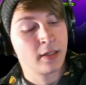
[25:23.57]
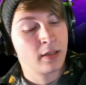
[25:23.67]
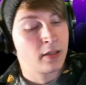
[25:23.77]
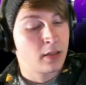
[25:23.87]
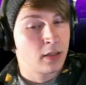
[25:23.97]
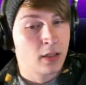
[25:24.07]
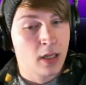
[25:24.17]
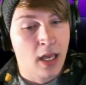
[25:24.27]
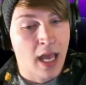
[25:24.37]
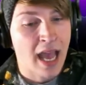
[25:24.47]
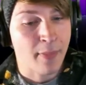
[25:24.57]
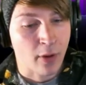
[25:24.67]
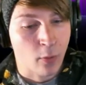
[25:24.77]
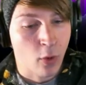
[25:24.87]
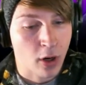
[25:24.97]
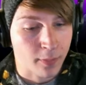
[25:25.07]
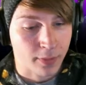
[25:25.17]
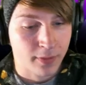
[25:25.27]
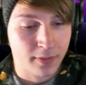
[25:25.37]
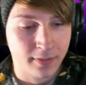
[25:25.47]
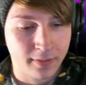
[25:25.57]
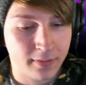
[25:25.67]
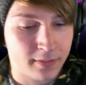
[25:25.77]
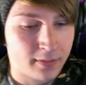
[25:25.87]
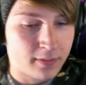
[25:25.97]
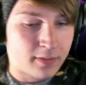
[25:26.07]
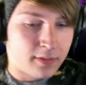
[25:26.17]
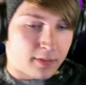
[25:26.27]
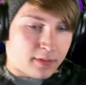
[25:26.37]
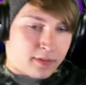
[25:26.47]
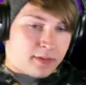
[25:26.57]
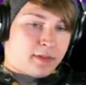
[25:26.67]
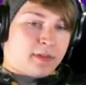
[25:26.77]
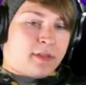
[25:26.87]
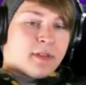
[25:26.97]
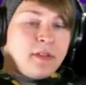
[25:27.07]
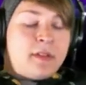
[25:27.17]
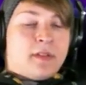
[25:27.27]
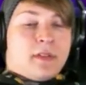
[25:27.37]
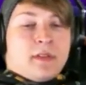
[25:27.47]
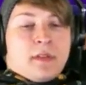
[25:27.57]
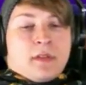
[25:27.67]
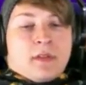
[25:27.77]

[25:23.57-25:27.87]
Left. Abby, warp. Bruh, I lost connection.